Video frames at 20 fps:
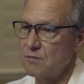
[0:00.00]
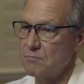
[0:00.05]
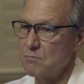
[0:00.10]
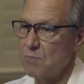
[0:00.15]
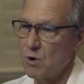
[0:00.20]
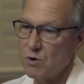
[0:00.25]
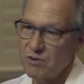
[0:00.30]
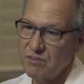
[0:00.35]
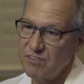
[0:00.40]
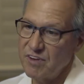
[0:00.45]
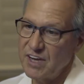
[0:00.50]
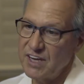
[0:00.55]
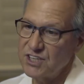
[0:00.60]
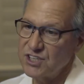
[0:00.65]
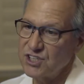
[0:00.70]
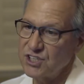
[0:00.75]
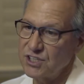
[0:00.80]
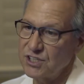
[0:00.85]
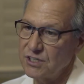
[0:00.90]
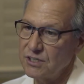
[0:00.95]

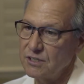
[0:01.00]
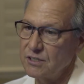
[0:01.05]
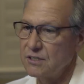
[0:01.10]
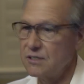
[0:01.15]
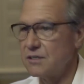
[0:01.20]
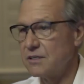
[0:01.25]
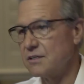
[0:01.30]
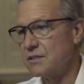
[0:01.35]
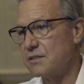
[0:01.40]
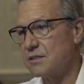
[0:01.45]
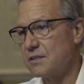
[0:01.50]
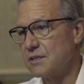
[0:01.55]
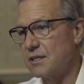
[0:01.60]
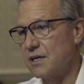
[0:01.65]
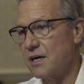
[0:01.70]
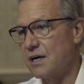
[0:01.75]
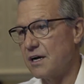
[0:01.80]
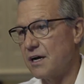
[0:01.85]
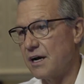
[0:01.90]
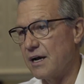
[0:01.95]
motivation,
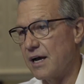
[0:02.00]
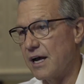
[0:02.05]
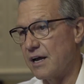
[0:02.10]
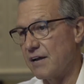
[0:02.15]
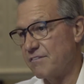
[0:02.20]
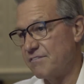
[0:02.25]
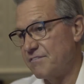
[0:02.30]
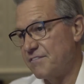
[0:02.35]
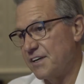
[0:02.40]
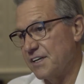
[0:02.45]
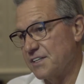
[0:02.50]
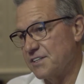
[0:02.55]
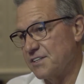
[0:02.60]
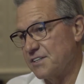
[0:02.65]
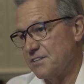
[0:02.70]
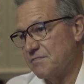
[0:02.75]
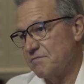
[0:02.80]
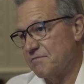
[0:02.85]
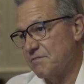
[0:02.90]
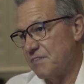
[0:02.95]
how to
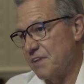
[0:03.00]
fix